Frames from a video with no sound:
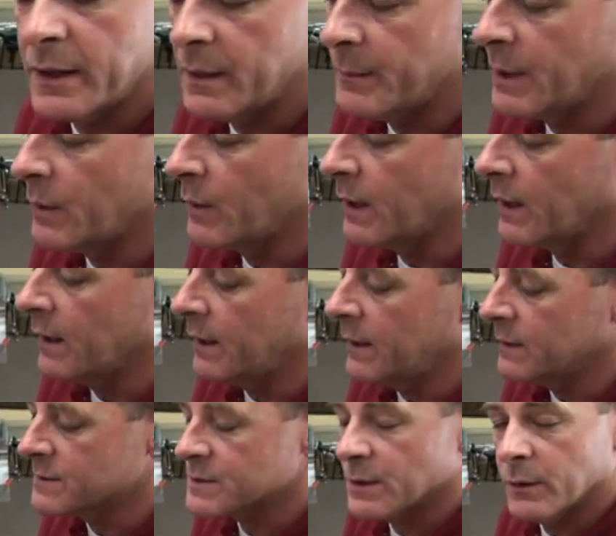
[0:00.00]
demo
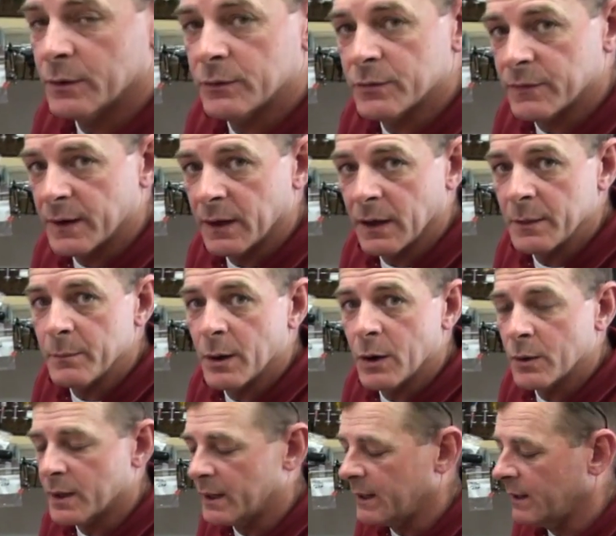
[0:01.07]
area, so it's fairly
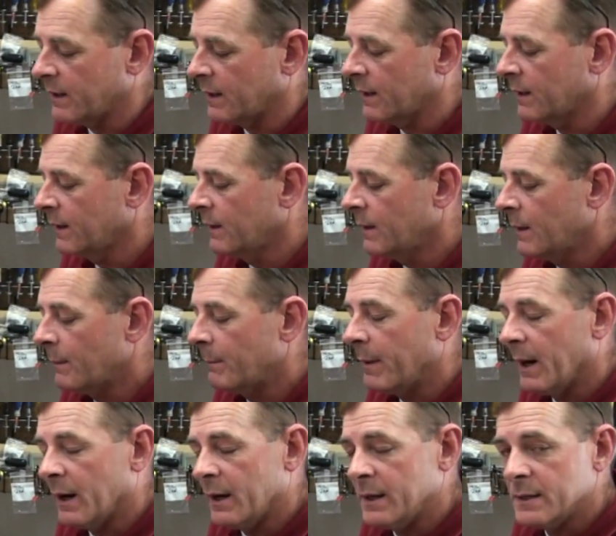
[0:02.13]
broken in.
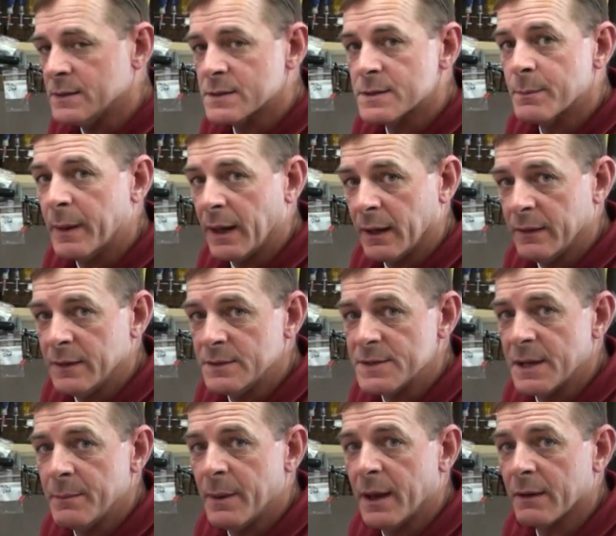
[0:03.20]
Bearings, mainly
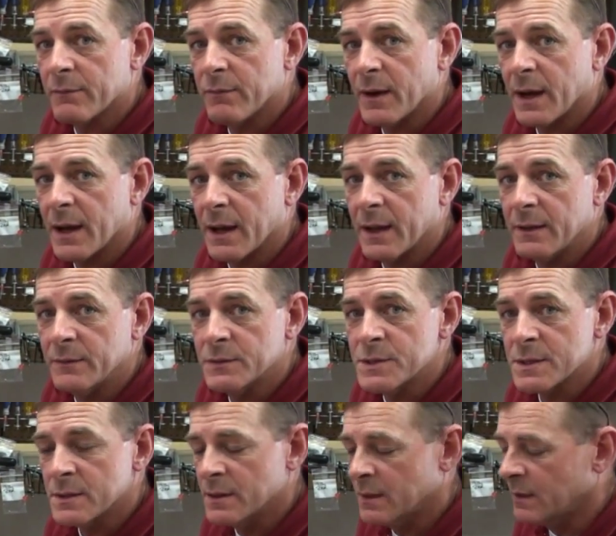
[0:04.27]
the ABEC 5s,